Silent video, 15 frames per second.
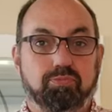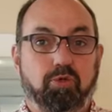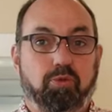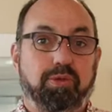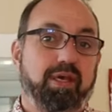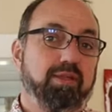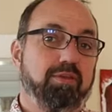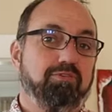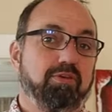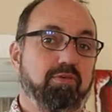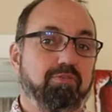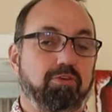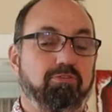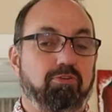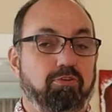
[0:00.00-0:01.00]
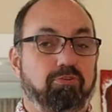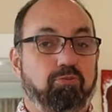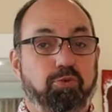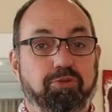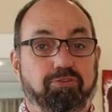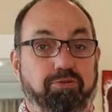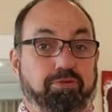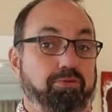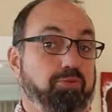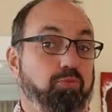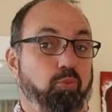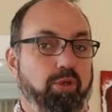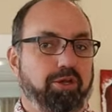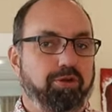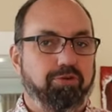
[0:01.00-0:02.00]
Okay, let's give this Swiss
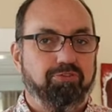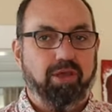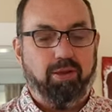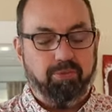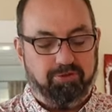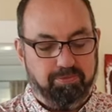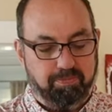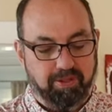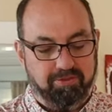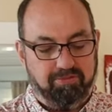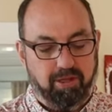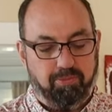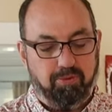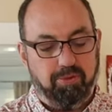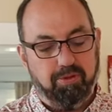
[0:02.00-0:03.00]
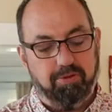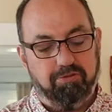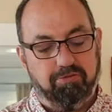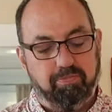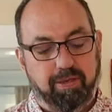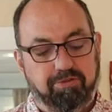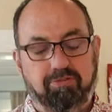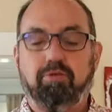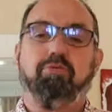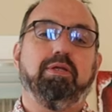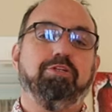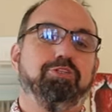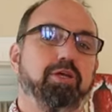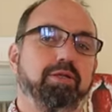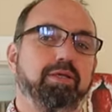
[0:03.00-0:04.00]
wiener sandwich plussed up with a little spicy
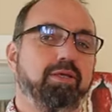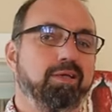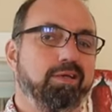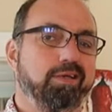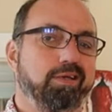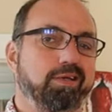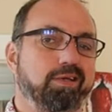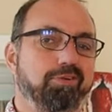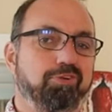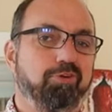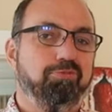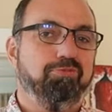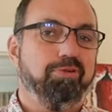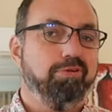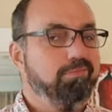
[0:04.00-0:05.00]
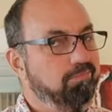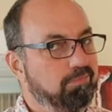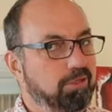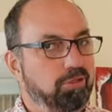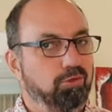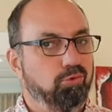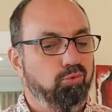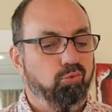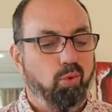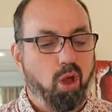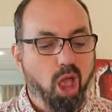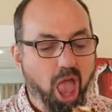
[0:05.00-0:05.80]
green chutney and a toastin' a go.